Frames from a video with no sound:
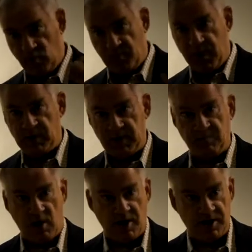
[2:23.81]
the Republican
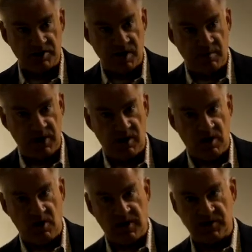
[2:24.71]
Party is coming
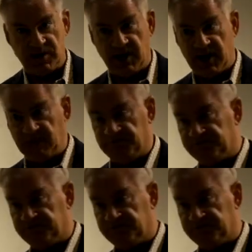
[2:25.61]
along and saying,